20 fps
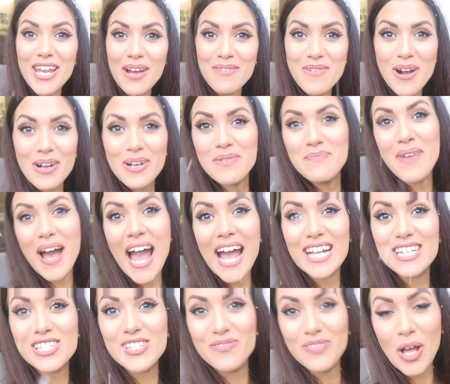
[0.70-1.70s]
and welcome
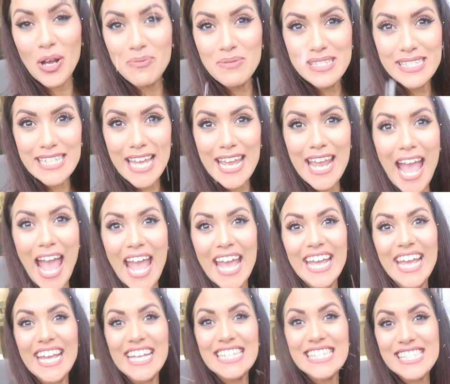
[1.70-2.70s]
back to Vlogmas Day
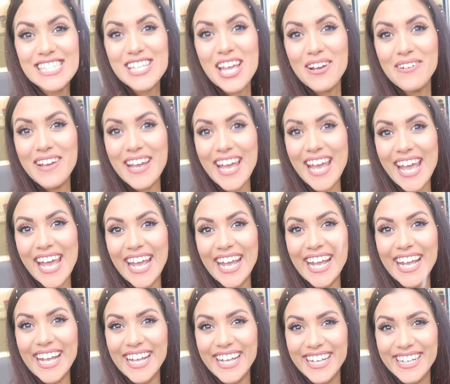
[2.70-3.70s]
8. It's
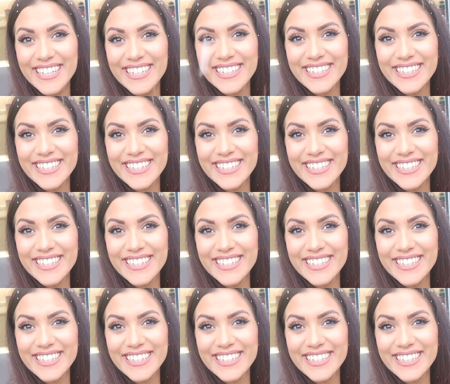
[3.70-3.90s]
snowing!